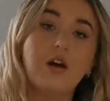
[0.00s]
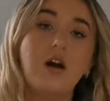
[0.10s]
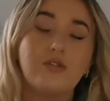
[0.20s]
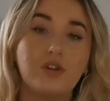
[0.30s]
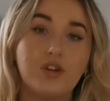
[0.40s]

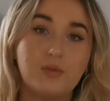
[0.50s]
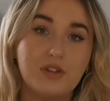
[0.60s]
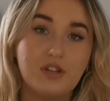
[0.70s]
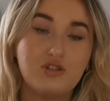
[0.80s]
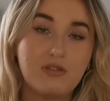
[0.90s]
I've got you
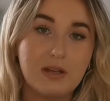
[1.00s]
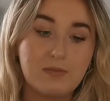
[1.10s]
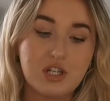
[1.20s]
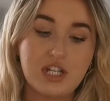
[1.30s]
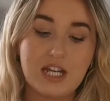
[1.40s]
in the
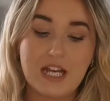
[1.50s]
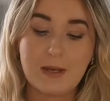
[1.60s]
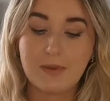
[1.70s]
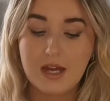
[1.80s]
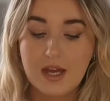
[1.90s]
dream
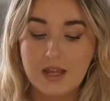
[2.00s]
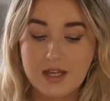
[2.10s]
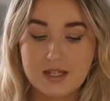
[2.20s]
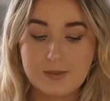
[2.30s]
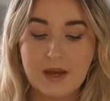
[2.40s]
sheet.
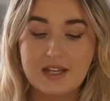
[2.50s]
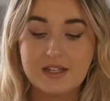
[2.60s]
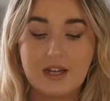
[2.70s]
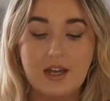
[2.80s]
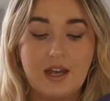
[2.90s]
This is
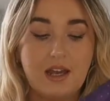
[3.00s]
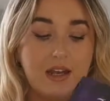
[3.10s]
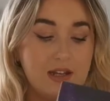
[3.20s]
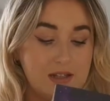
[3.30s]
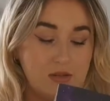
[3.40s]
basically
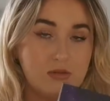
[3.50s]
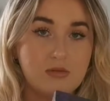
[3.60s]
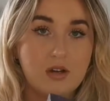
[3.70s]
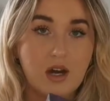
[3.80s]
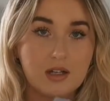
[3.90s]
a
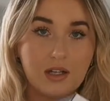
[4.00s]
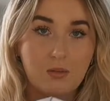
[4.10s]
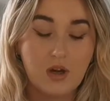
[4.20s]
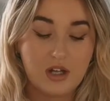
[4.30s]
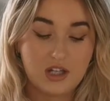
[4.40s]
little cuddly
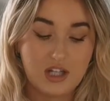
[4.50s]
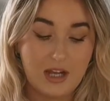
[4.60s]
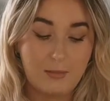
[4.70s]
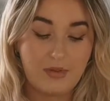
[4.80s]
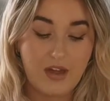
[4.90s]
white
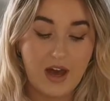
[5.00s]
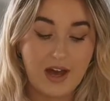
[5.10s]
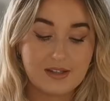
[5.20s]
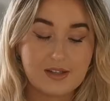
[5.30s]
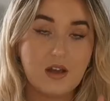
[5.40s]
sheet
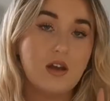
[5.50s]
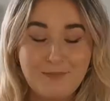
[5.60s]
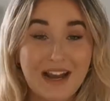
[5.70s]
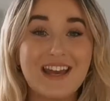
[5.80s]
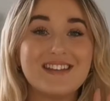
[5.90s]
that
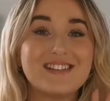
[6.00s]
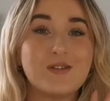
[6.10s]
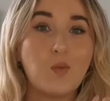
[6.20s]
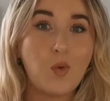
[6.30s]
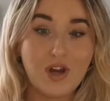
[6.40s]

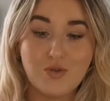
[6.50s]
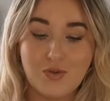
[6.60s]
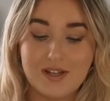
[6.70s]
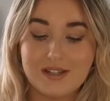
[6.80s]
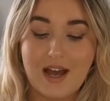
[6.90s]
plays white
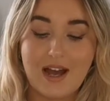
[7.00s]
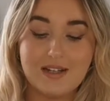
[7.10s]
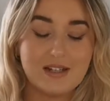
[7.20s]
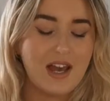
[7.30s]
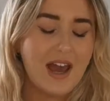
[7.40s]
noise,
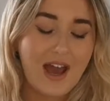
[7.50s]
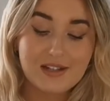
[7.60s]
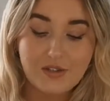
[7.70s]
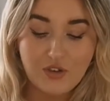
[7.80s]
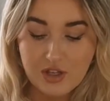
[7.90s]
and it
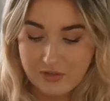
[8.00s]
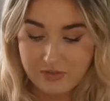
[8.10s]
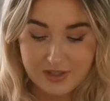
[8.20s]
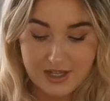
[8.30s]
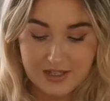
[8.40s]
has a few
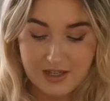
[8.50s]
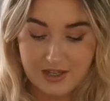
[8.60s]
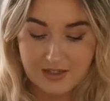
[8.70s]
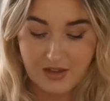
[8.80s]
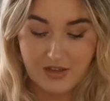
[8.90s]
different
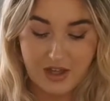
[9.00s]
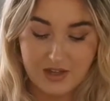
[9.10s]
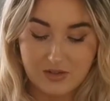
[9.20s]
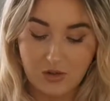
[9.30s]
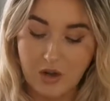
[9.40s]
settings. I think
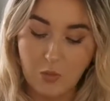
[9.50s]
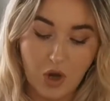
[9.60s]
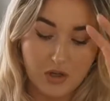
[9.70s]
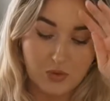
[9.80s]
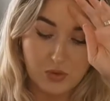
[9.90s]
it's got like
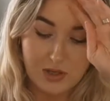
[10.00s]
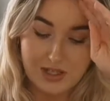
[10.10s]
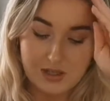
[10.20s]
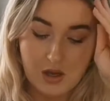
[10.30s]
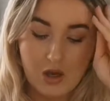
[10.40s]
white
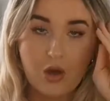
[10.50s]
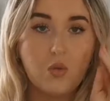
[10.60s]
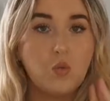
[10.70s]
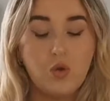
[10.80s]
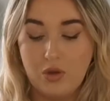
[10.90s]
noise,
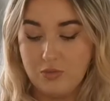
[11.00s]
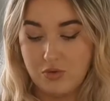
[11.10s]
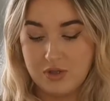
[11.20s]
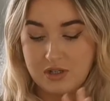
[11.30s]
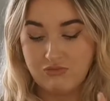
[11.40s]
room
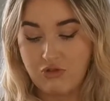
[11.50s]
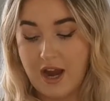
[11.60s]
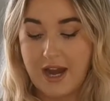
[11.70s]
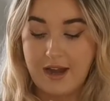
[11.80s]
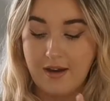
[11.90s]
noises,
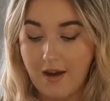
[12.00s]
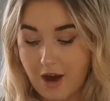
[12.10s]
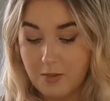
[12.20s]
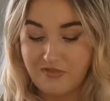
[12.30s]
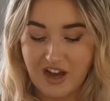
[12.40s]
rain,
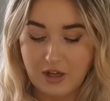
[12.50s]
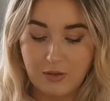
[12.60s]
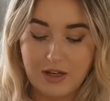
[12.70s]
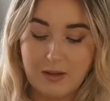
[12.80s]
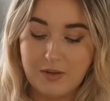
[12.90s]
harp,
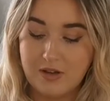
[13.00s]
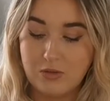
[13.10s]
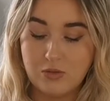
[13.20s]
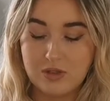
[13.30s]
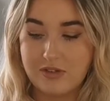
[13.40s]
vacuum cleaner,
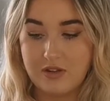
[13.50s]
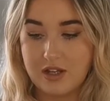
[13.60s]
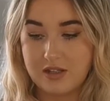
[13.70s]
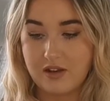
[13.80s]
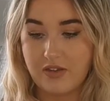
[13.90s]
all different
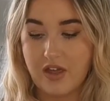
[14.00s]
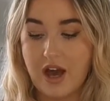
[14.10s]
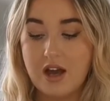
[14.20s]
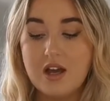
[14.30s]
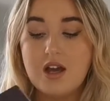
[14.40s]
things like
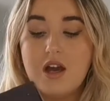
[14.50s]
that.